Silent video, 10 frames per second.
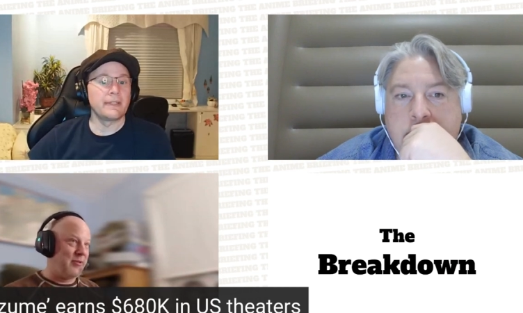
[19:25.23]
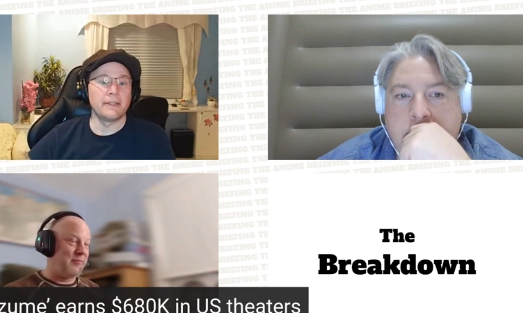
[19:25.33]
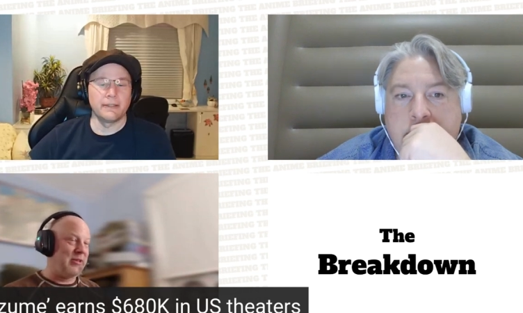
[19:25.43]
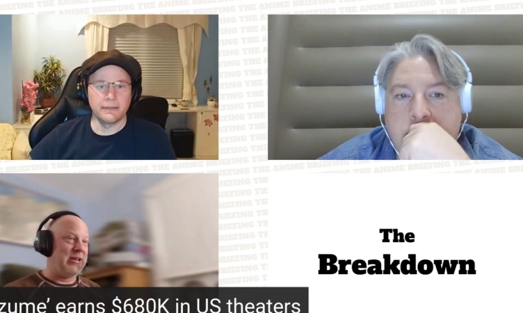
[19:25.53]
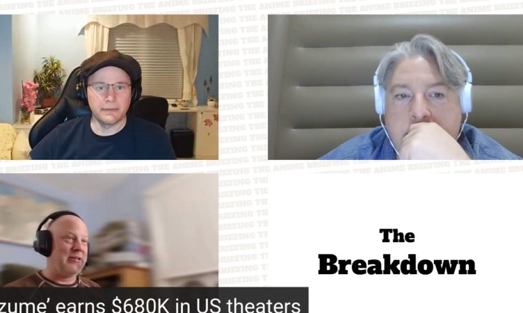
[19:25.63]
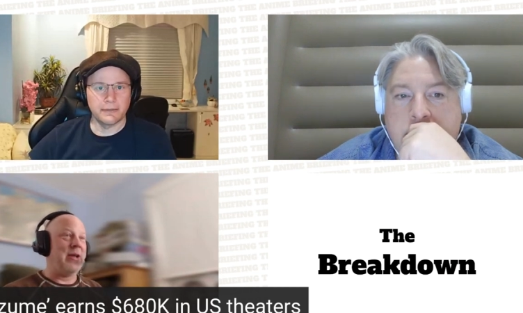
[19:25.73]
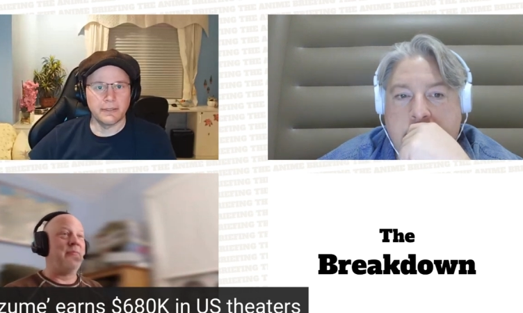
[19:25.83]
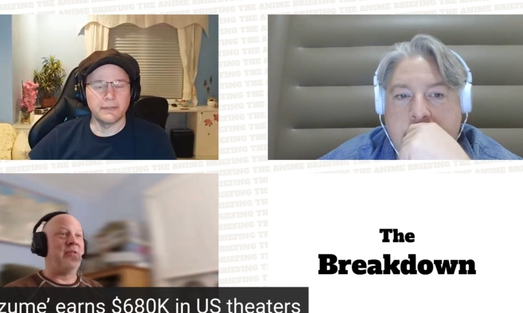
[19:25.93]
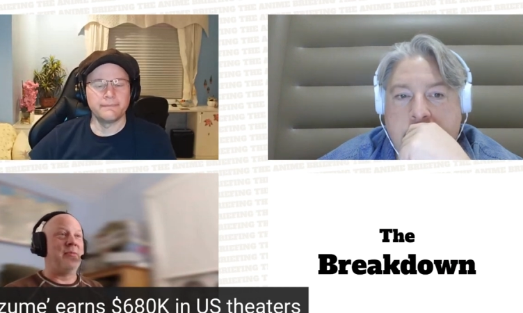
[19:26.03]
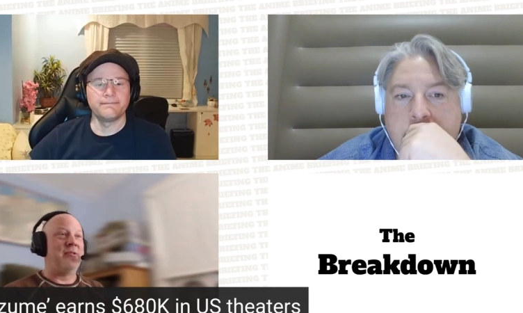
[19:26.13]
Speaker 1: the in a time
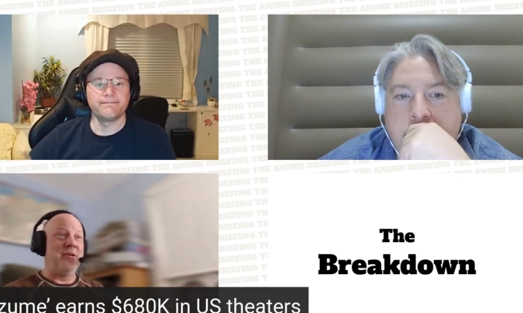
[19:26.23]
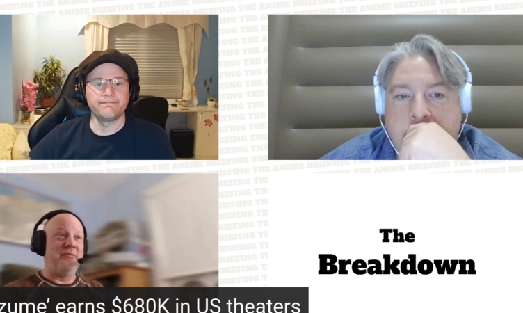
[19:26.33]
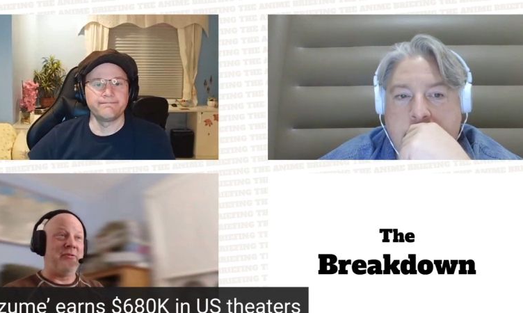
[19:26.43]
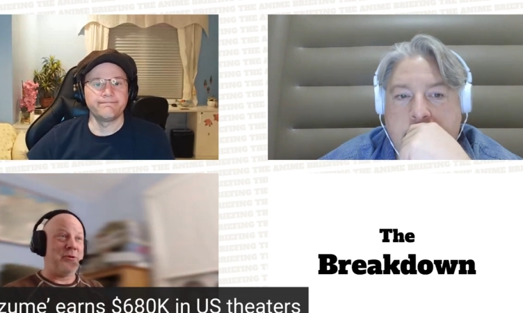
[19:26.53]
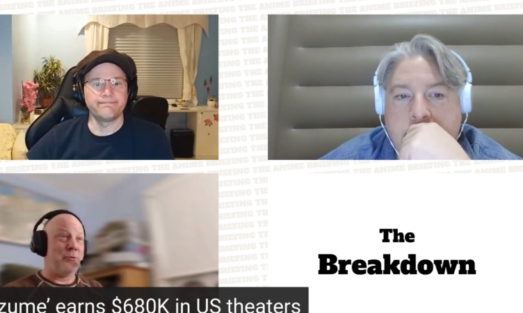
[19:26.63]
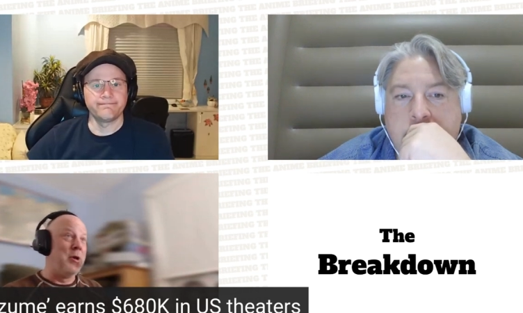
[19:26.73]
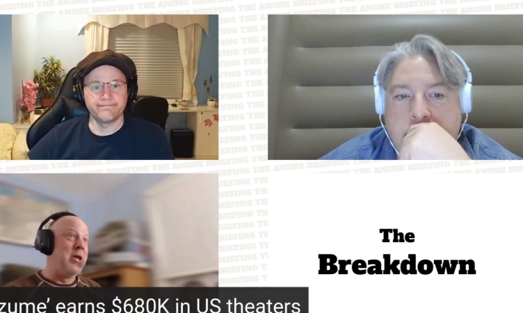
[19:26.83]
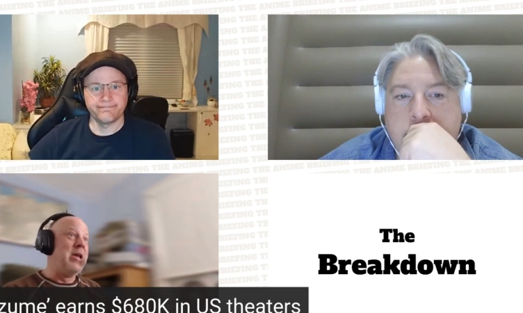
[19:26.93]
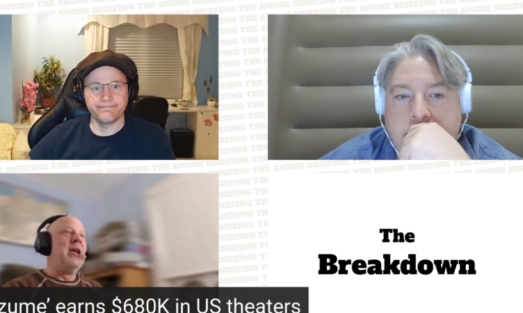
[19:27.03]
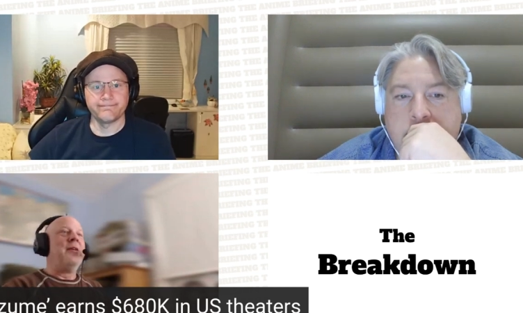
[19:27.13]
yeah. frame that's good for you,
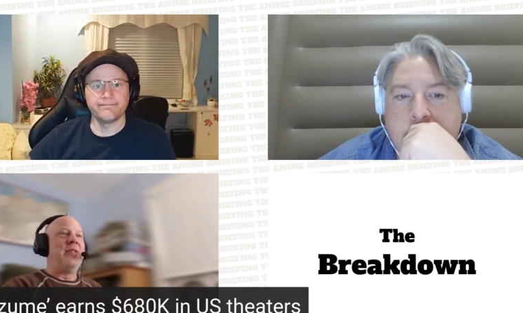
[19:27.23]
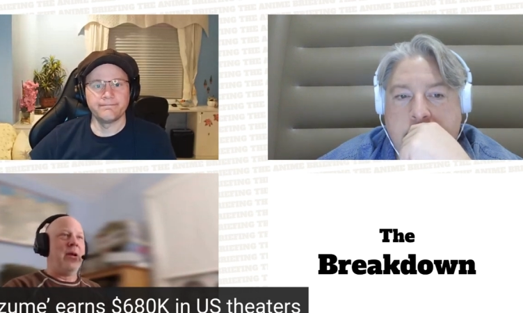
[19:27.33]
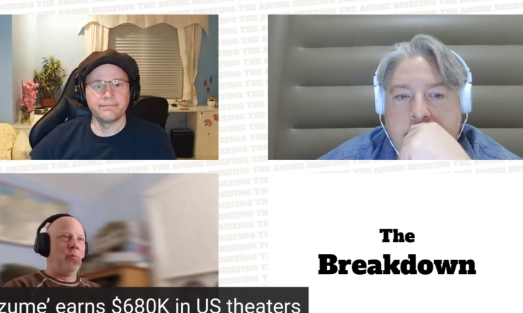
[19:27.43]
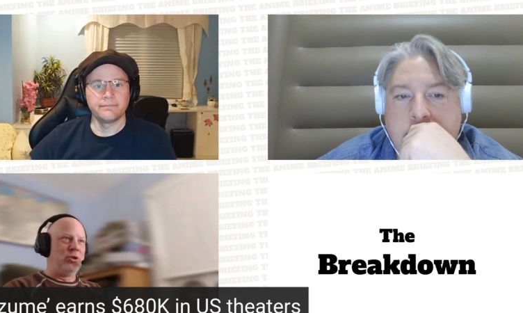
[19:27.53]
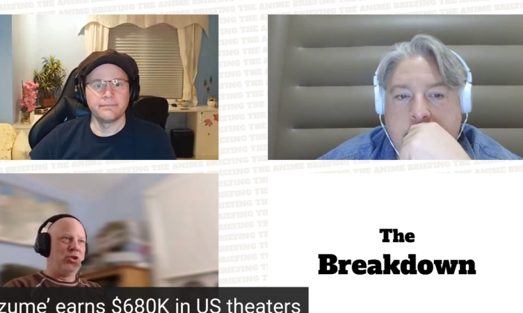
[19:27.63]
mm -hmm. that will